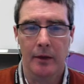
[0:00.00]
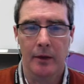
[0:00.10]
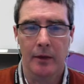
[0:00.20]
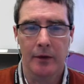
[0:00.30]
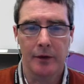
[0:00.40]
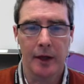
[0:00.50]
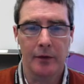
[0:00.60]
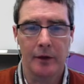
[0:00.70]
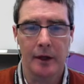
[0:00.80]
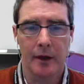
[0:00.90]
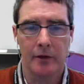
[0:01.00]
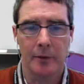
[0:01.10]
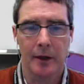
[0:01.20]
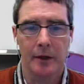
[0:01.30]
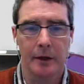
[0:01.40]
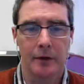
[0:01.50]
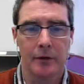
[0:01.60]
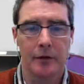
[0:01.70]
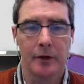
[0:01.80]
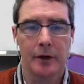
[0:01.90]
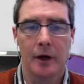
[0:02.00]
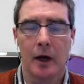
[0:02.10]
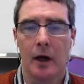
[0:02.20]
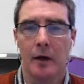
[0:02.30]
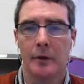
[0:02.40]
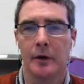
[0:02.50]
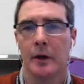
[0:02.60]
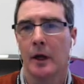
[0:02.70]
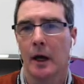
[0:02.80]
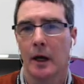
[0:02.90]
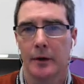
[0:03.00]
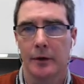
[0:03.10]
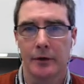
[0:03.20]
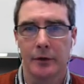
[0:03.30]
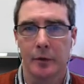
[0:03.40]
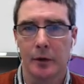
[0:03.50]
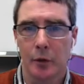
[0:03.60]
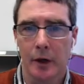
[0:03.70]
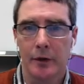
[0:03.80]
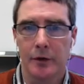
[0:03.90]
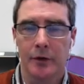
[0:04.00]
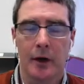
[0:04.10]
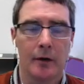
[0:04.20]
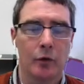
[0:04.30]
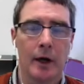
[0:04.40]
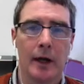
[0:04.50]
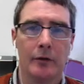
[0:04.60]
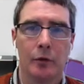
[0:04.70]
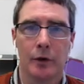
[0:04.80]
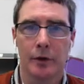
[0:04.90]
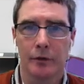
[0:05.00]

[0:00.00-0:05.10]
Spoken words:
the testing aspect, and it's very common to simply write your software, have it work for